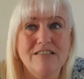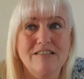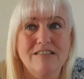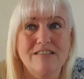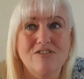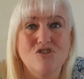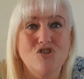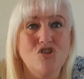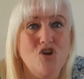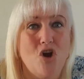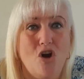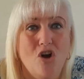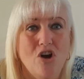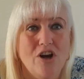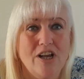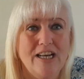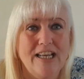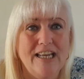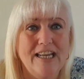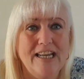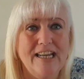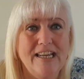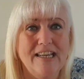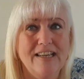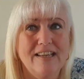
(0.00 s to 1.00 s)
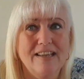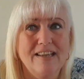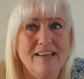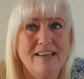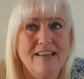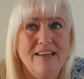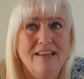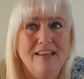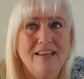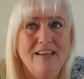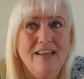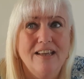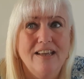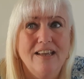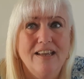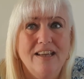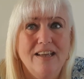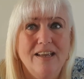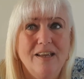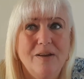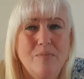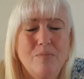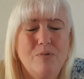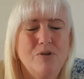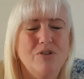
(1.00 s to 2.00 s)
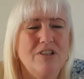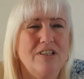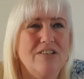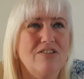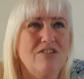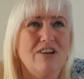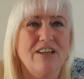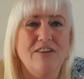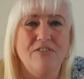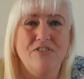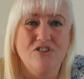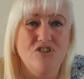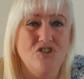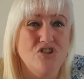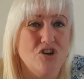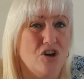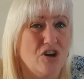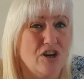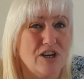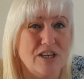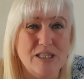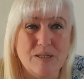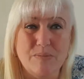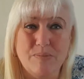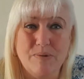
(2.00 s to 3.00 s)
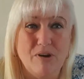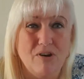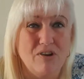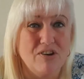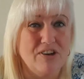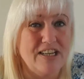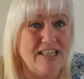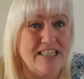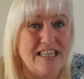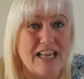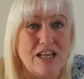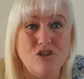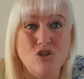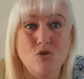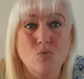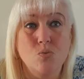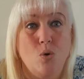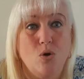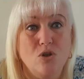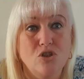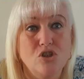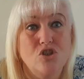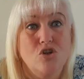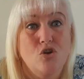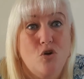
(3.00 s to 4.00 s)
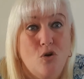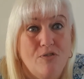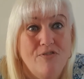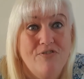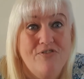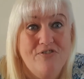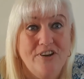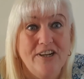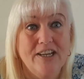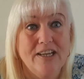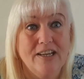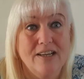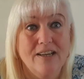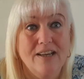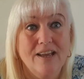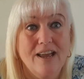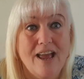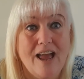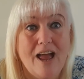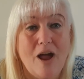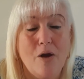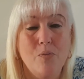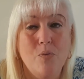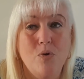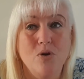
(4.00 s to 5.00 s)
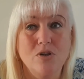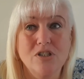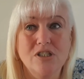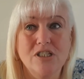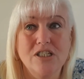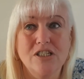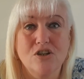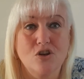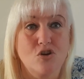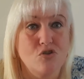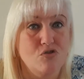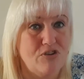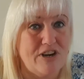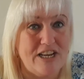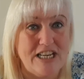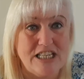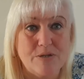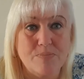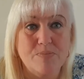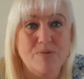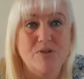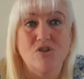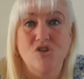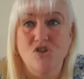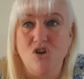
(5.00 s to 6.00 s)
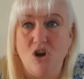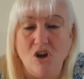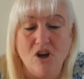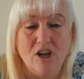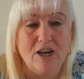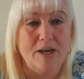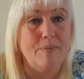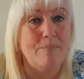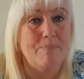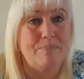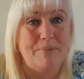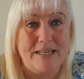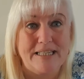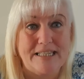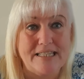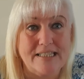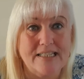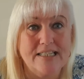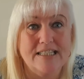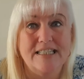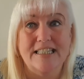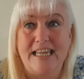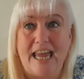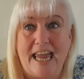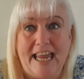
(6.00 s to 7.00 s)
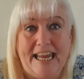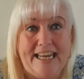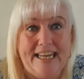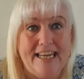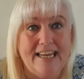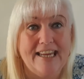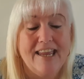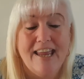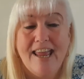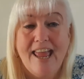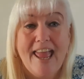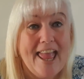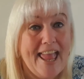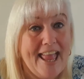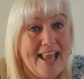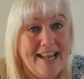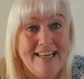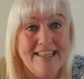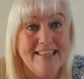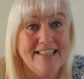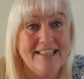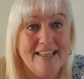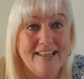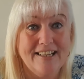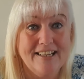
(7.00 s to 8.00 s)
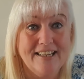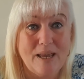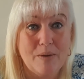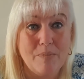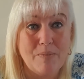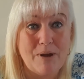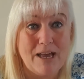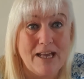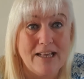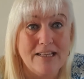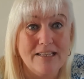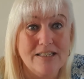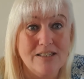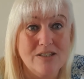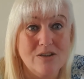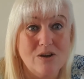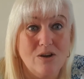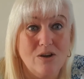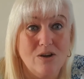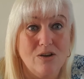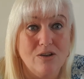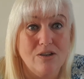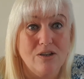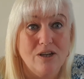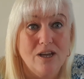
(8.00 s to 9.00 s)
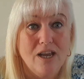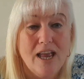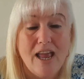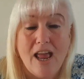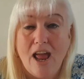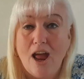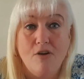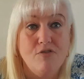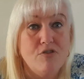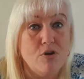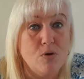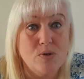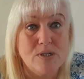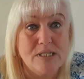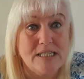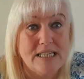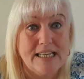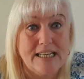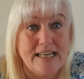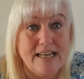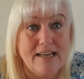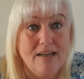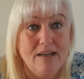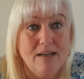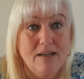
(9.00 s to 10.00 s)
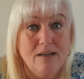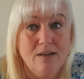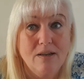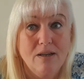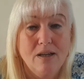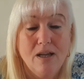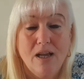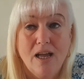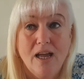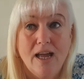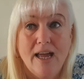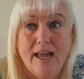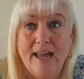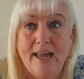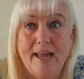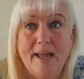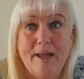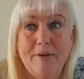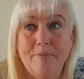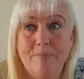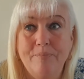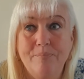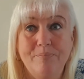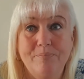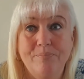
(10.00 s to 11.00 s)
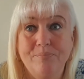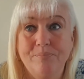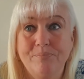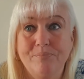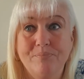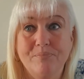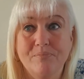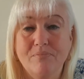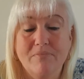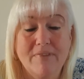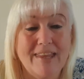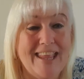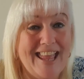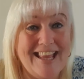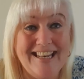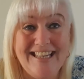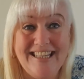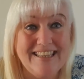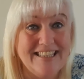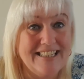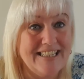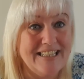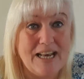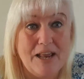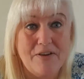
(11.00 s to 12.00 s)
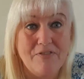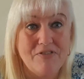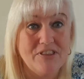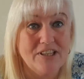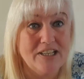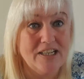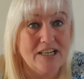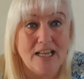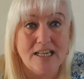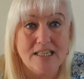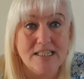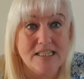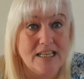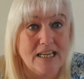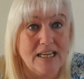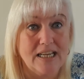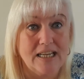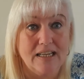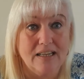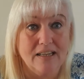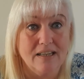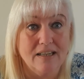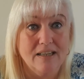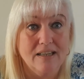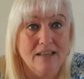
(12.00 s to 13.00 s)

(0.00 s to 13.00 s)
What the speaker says: chocolate. But not even chocolate, to be honest. I just wanted comfort. I wanted crisps, chocolate, biscuits, cake, anything I could get my hands on. A roast dinner, anything and everything last night.